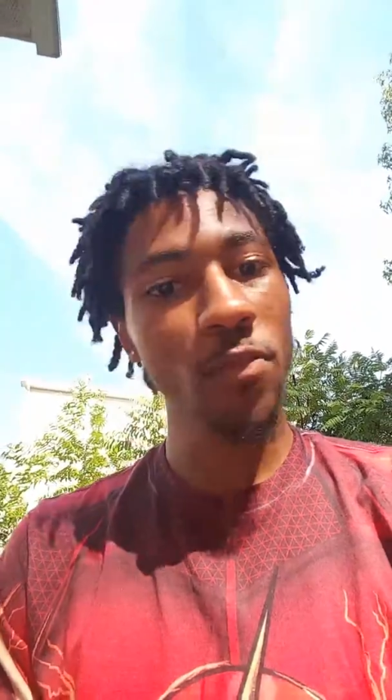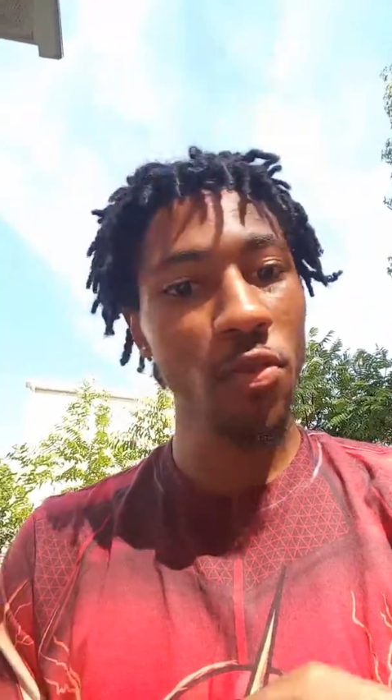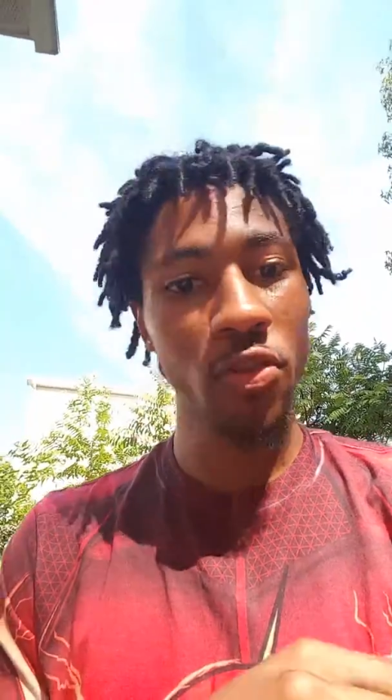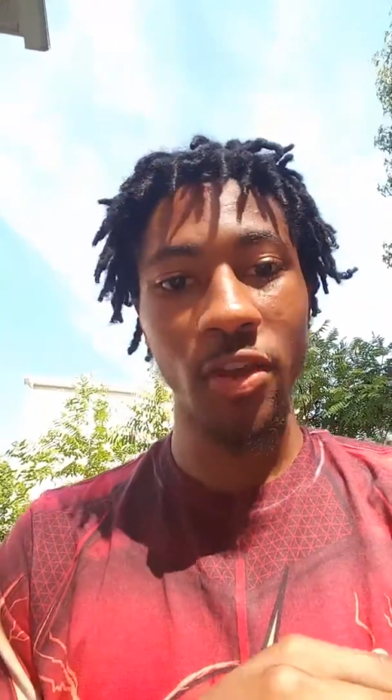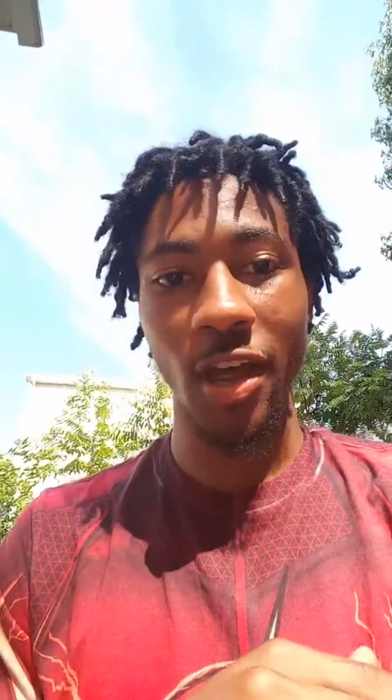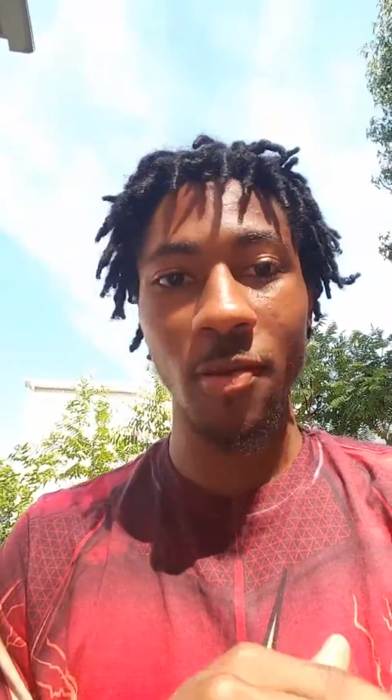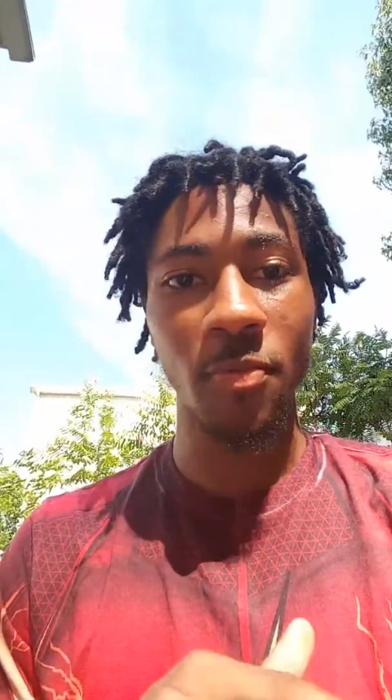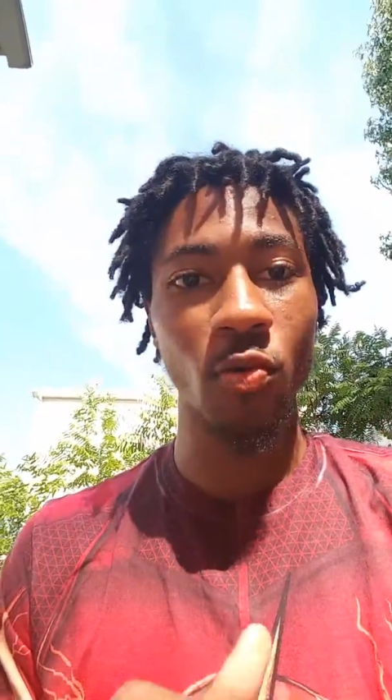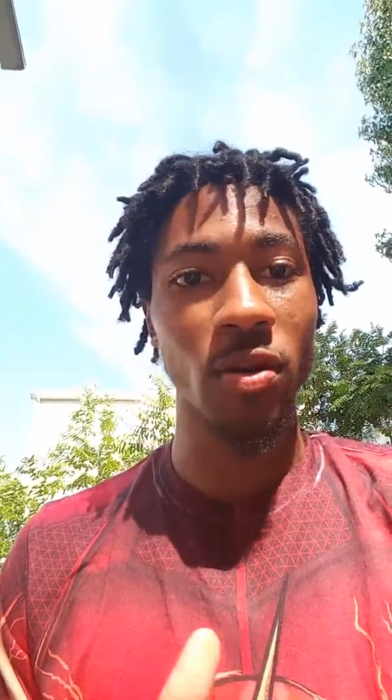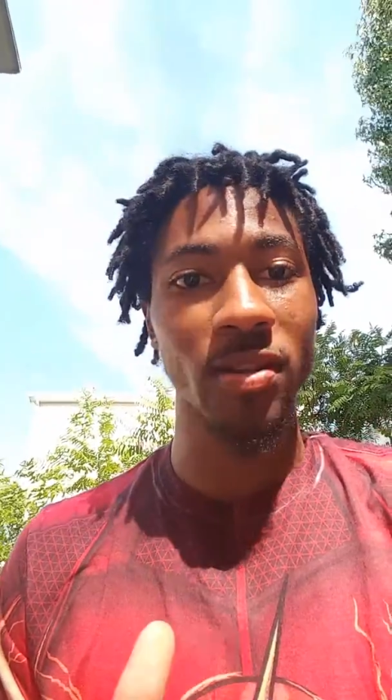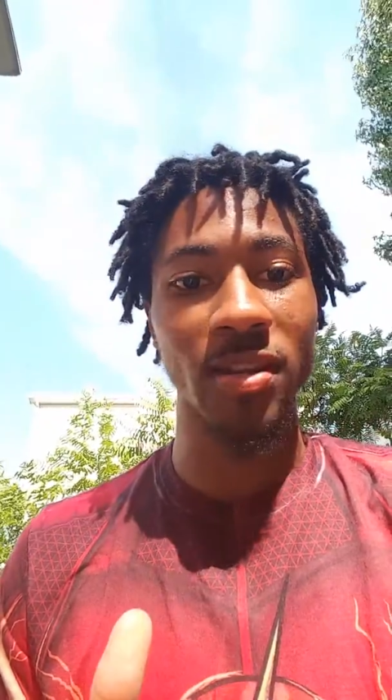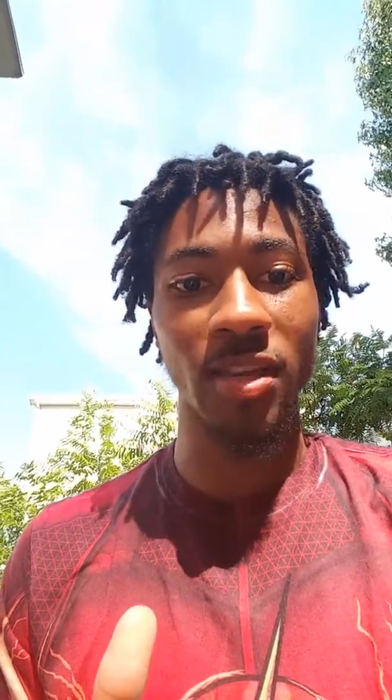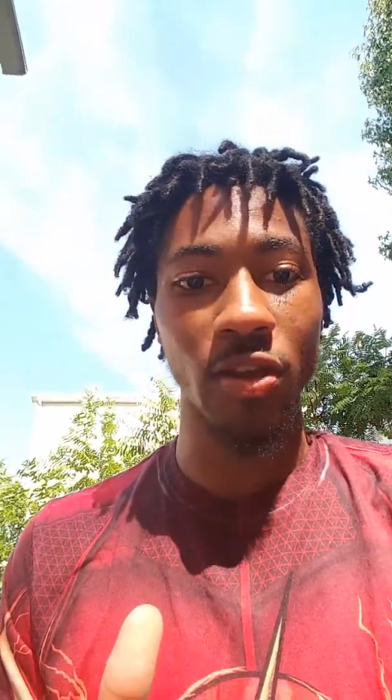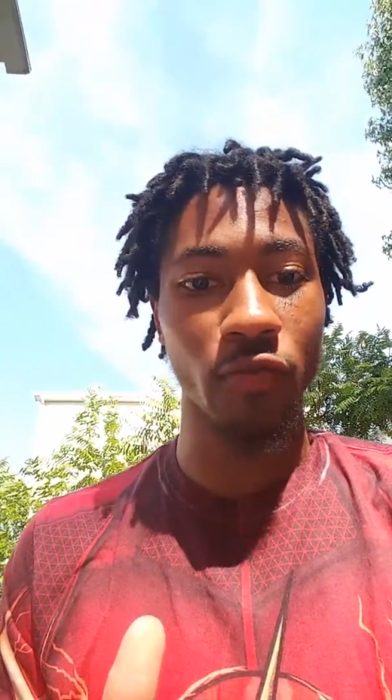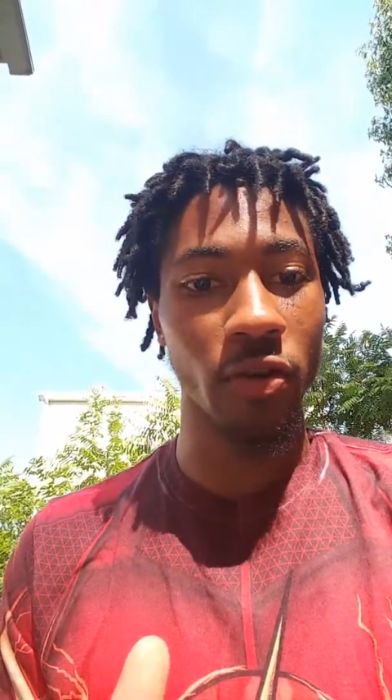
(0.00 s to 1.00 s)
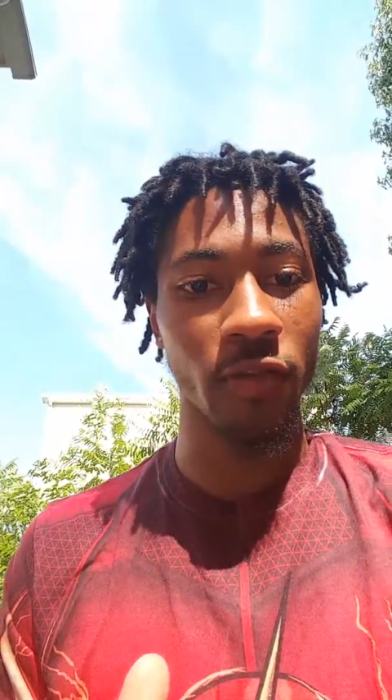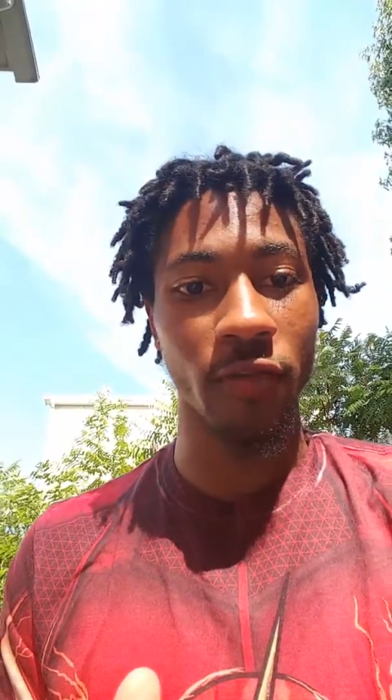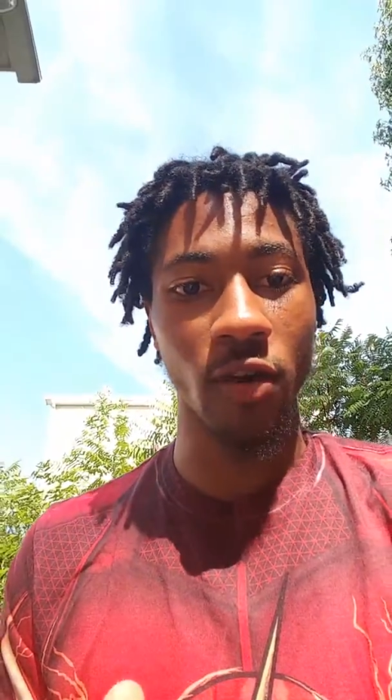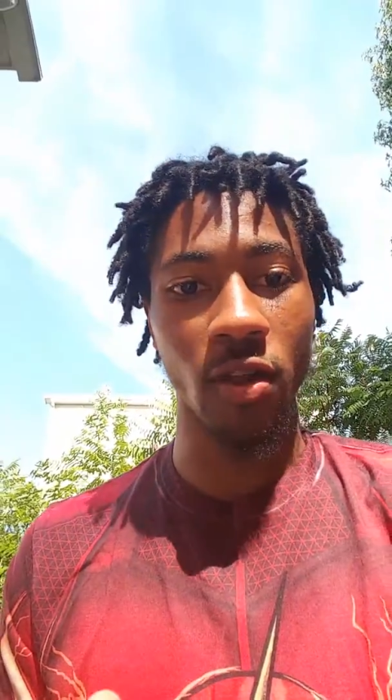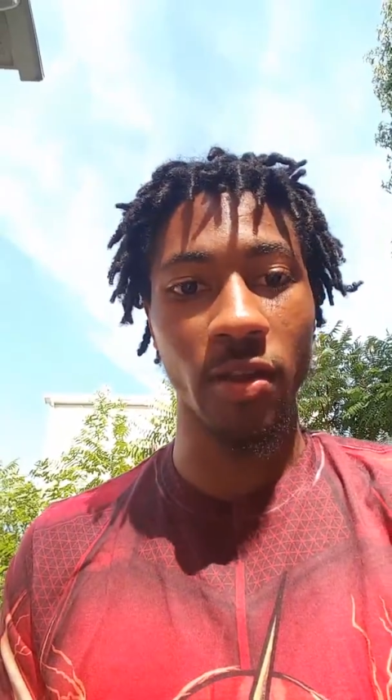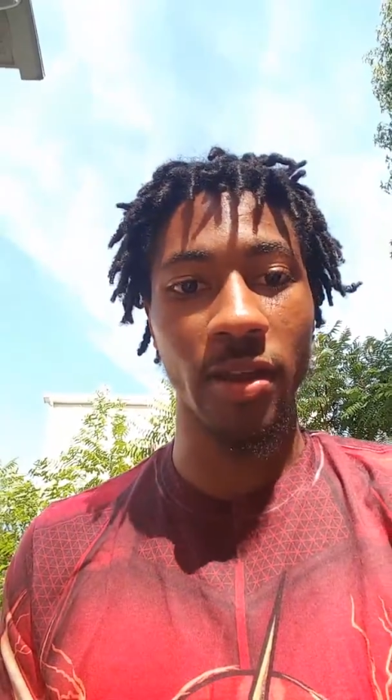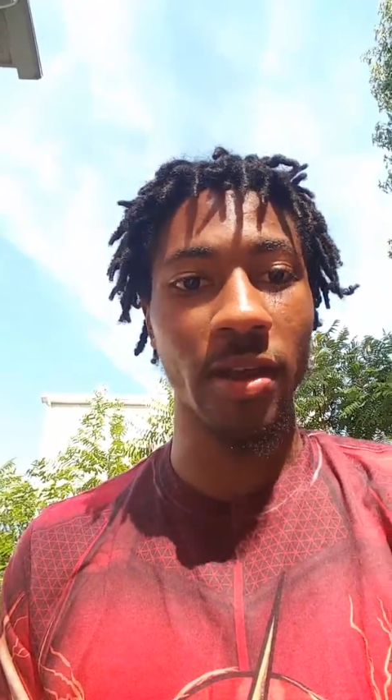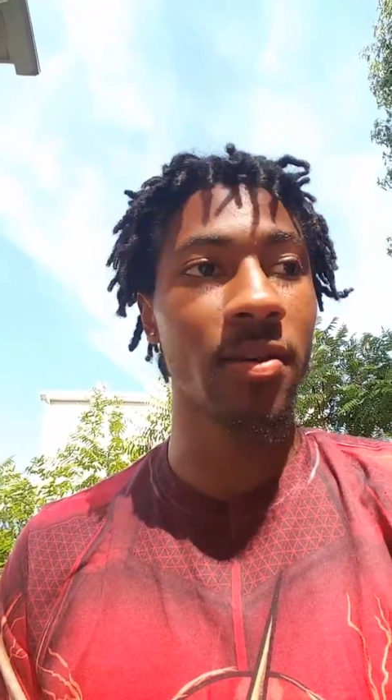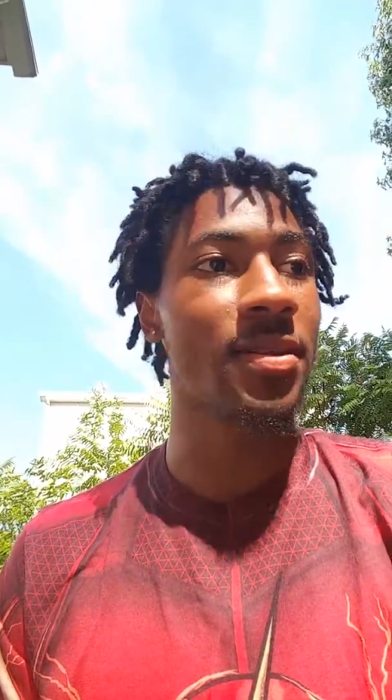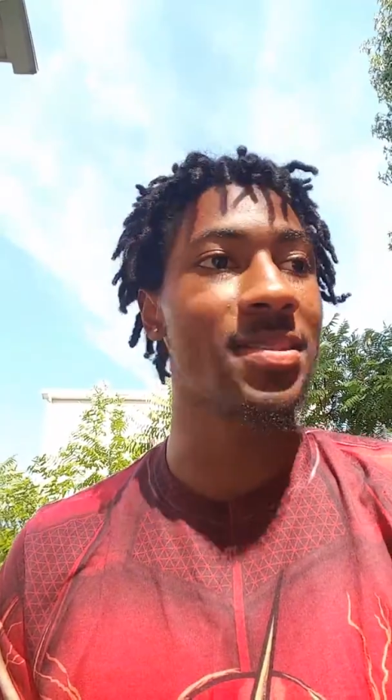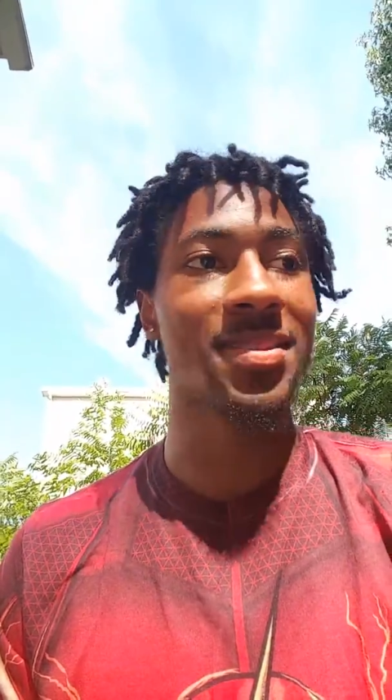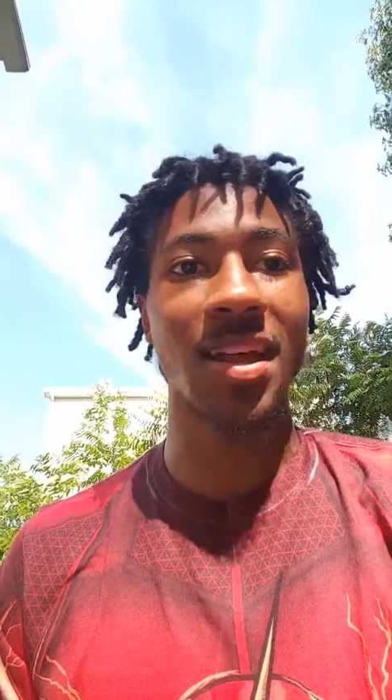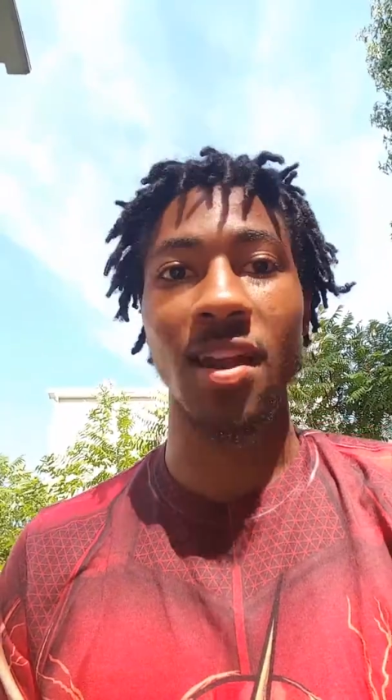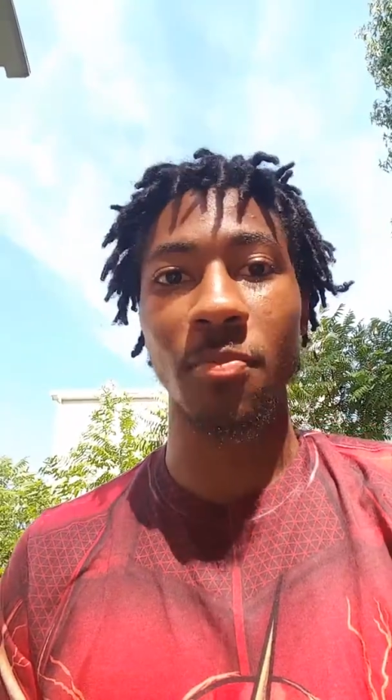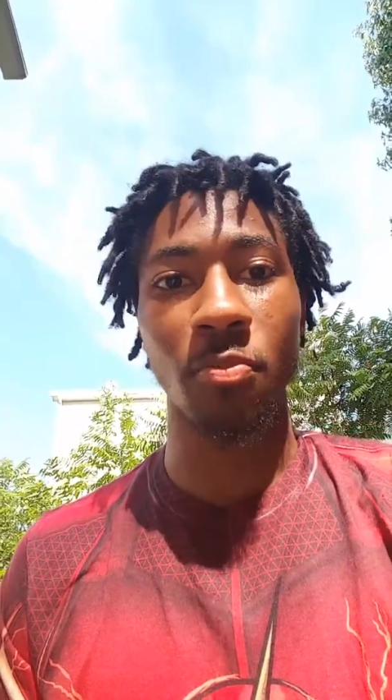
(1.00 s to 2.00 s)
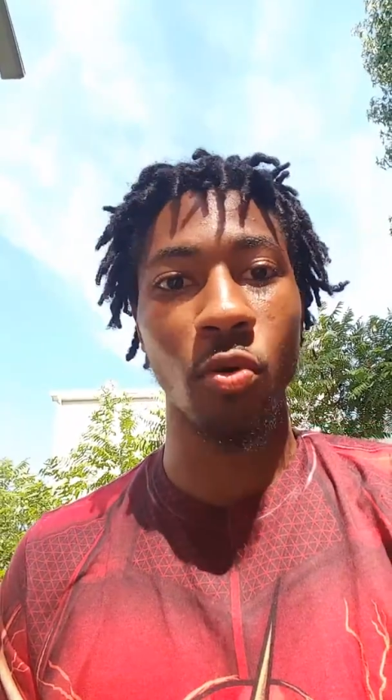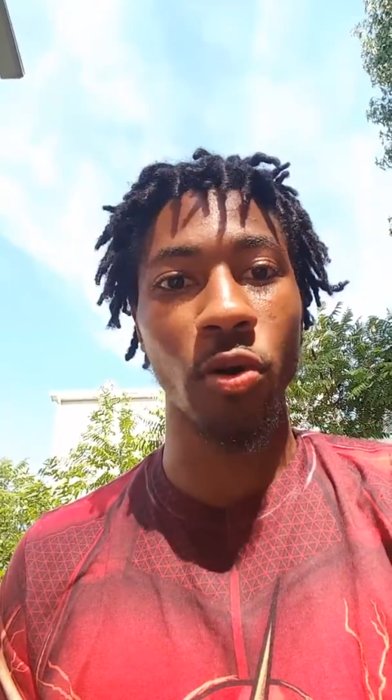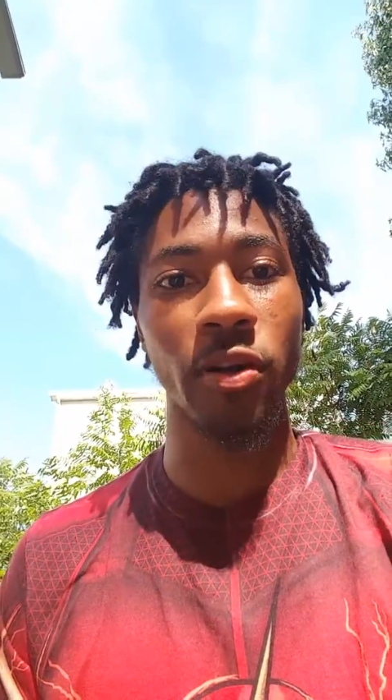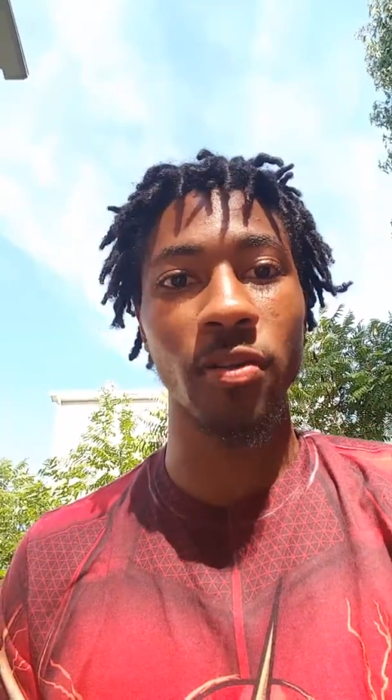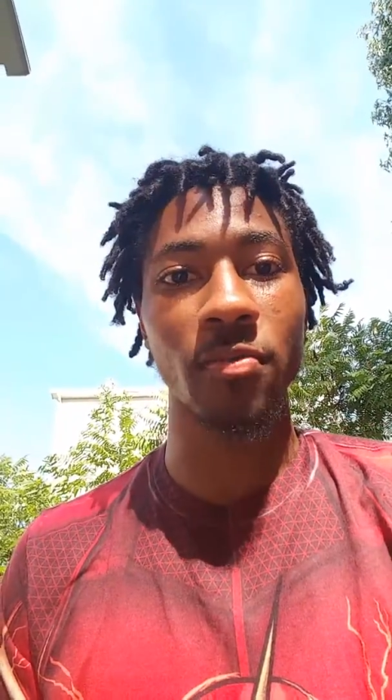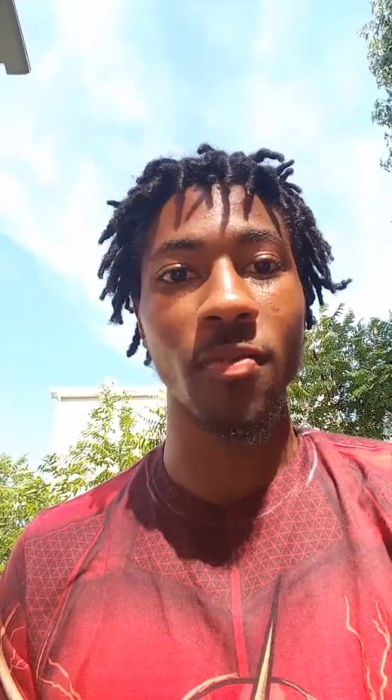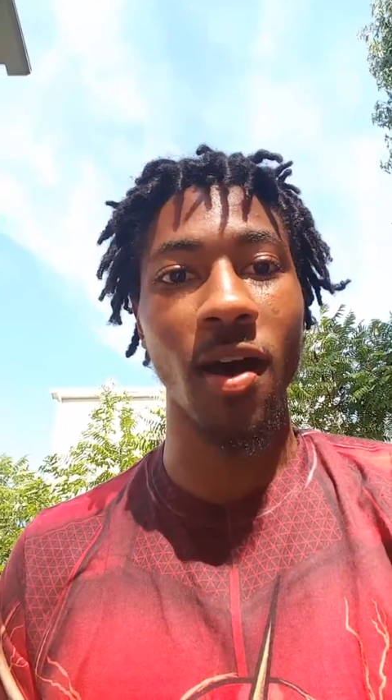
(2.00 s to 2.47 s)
You got to be willing to get rid of all of that. It's not important.